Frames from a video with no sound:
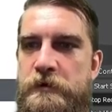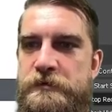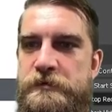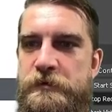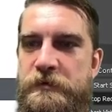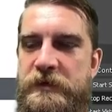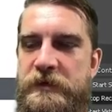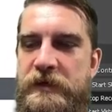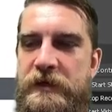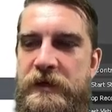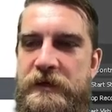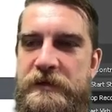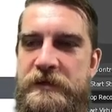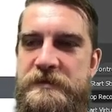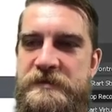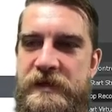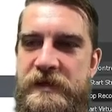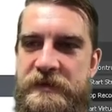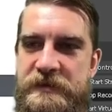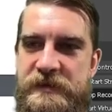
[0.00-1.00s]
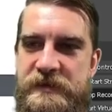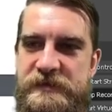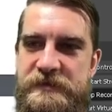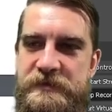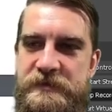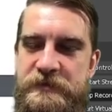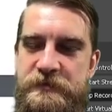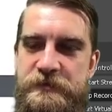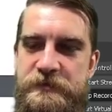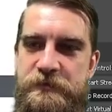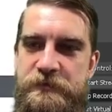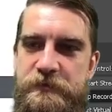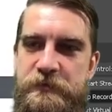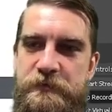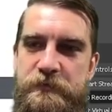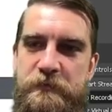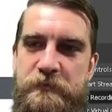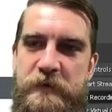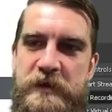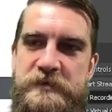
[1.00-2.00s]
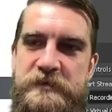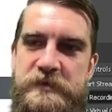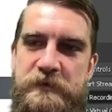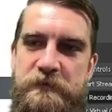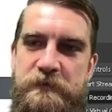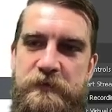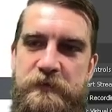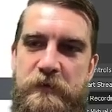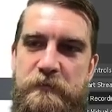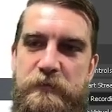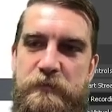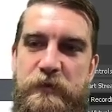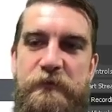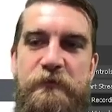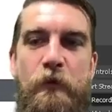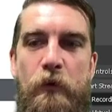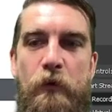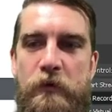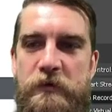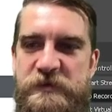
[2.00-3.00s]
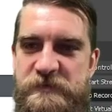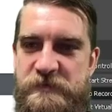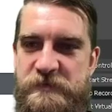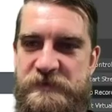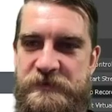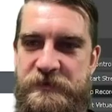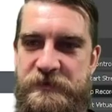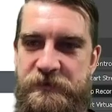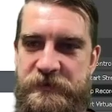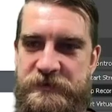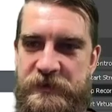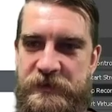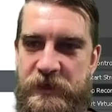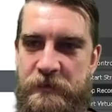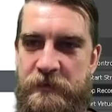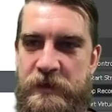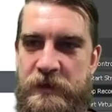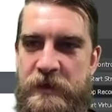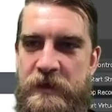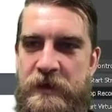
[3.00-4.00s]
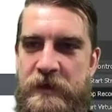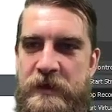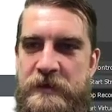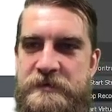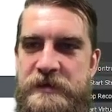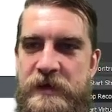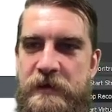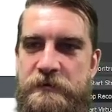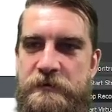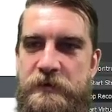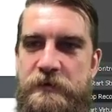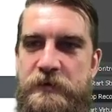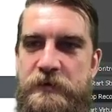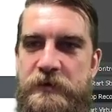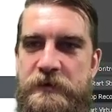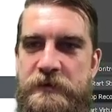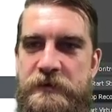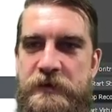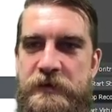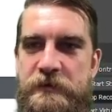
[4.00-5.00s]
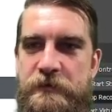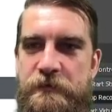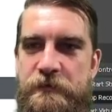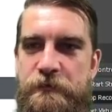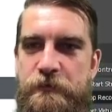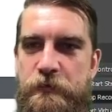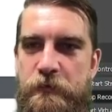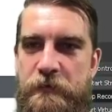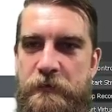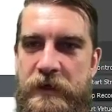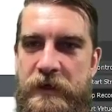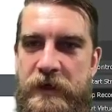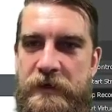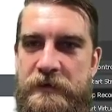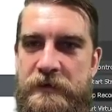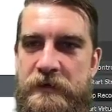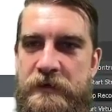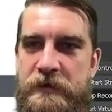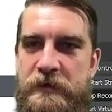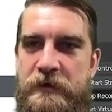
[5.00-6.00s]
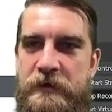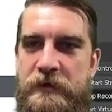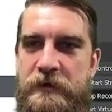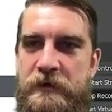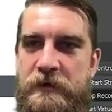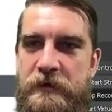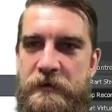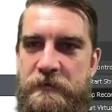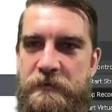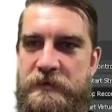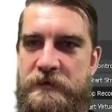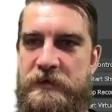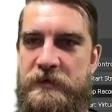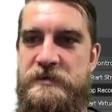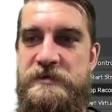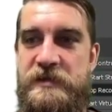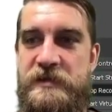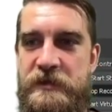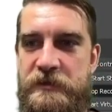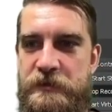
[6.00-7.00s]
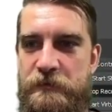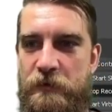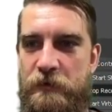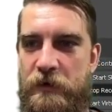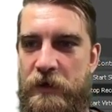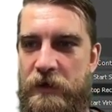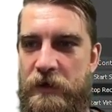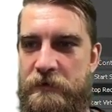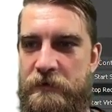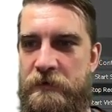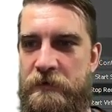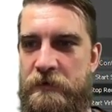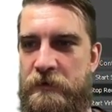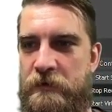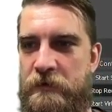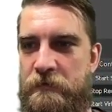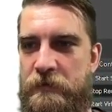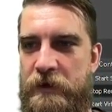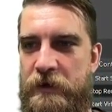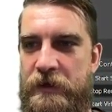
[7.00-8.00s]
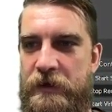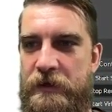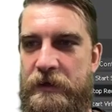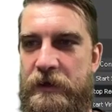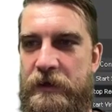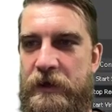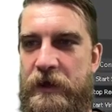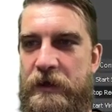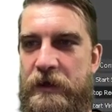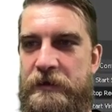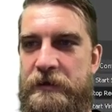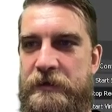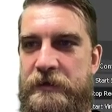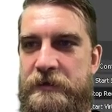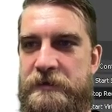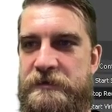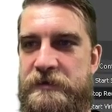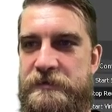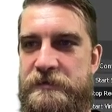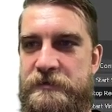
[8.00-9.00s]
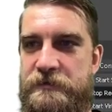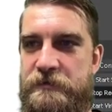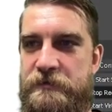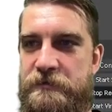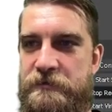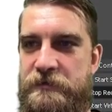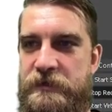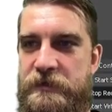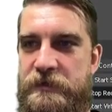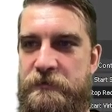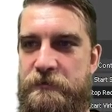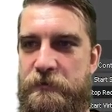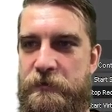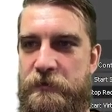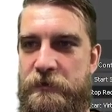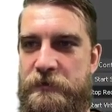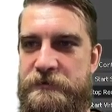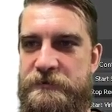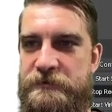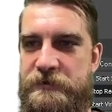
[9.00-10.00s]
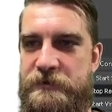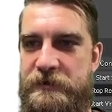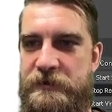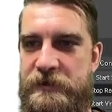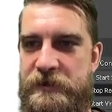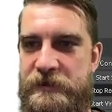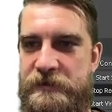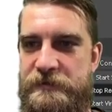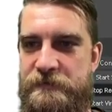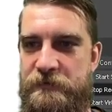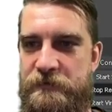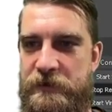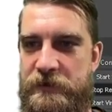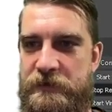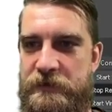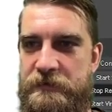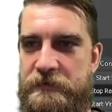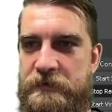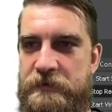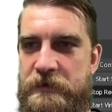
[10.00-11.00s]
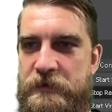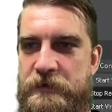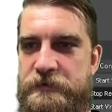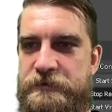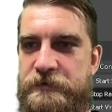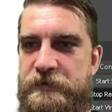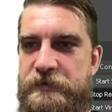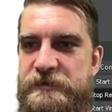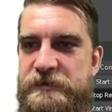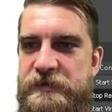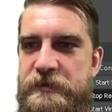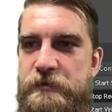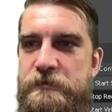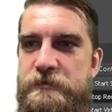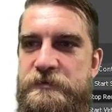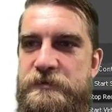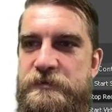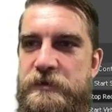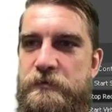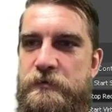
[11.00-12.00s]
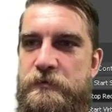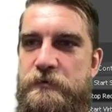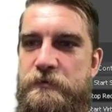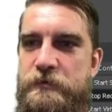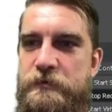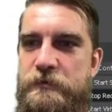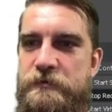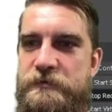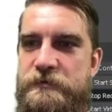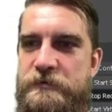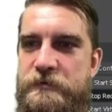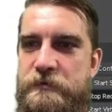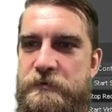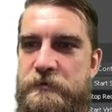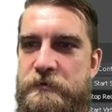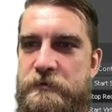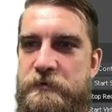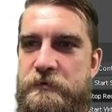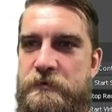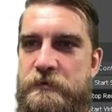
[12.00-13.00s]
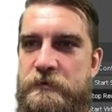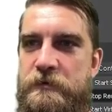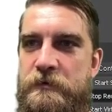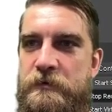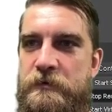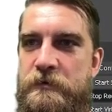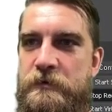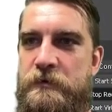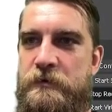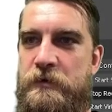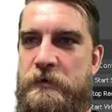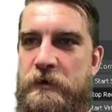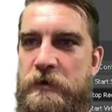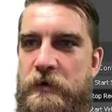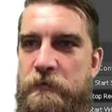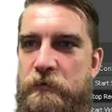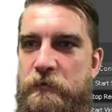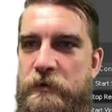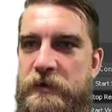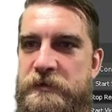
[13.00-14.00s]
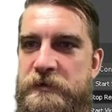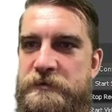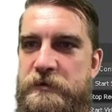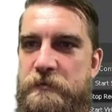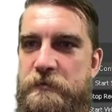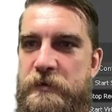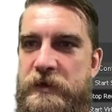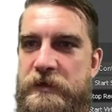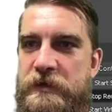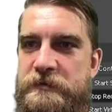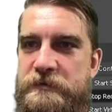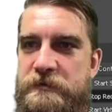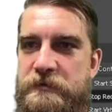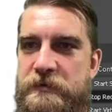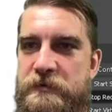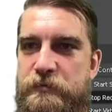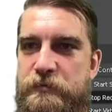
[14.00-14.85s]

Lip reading: So again, I can take this useful information from before a specific time, download it in either format, continue on by adding additional keywords to this, right? So let's see who used the, well, let's go back to